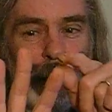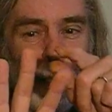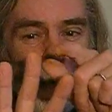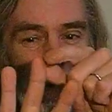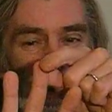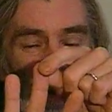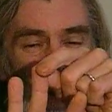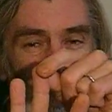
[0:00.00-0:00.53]

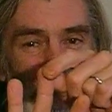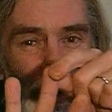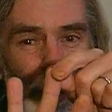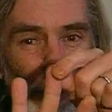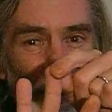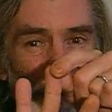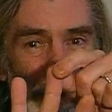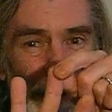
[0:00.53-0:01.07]
So the
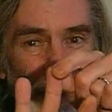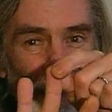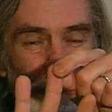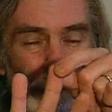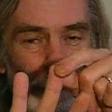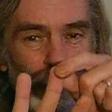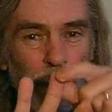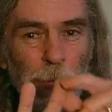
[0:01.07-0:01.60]
majority
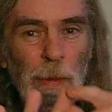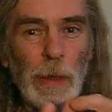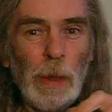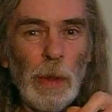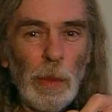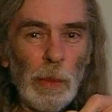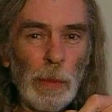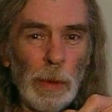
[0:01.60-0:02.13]

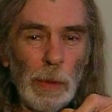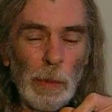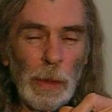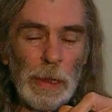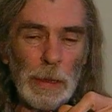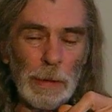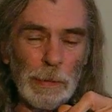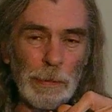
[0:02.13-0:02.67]
will
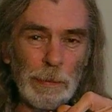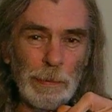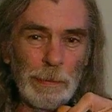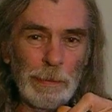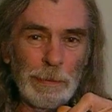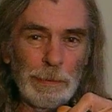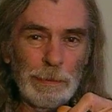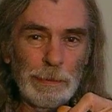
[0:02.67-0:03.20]
awaken
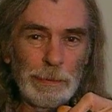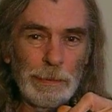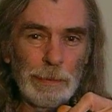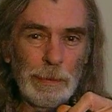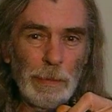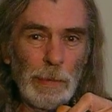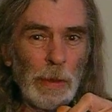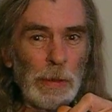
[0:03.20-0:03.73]

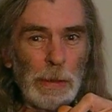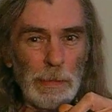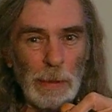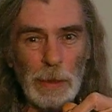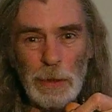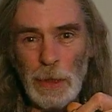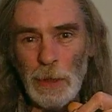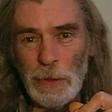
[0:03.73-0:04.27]
pretty
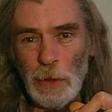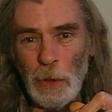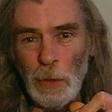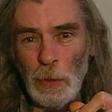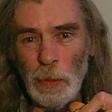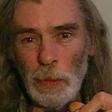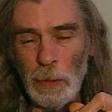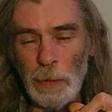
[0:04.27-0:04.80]
much as a
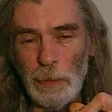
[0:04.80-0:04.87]
whole.